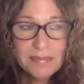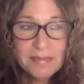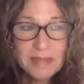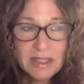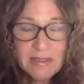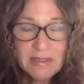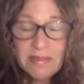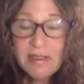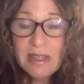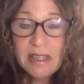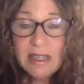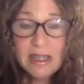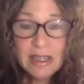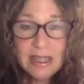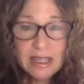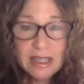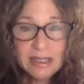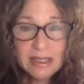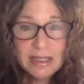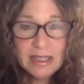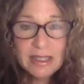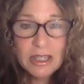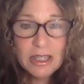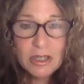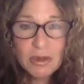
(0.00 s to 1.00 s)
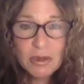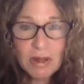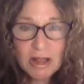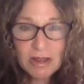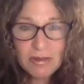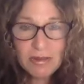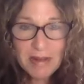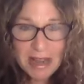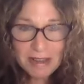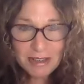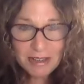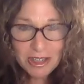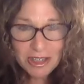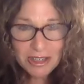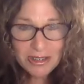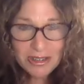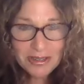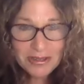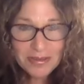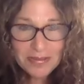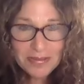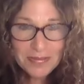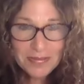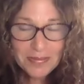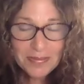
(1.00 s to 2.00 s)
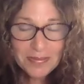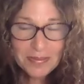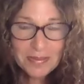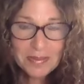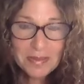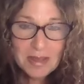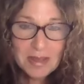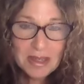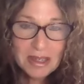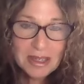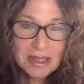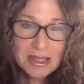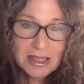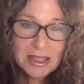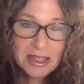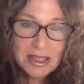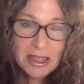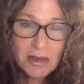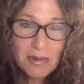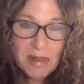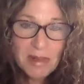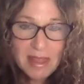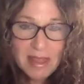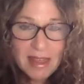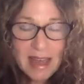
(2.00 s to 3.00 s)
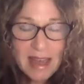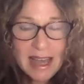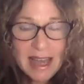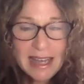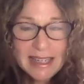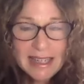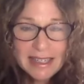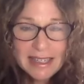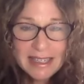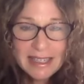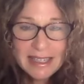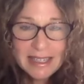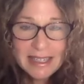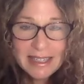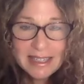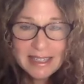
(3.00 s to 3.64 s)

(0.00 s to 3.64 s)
Divinity is all around you. So with that,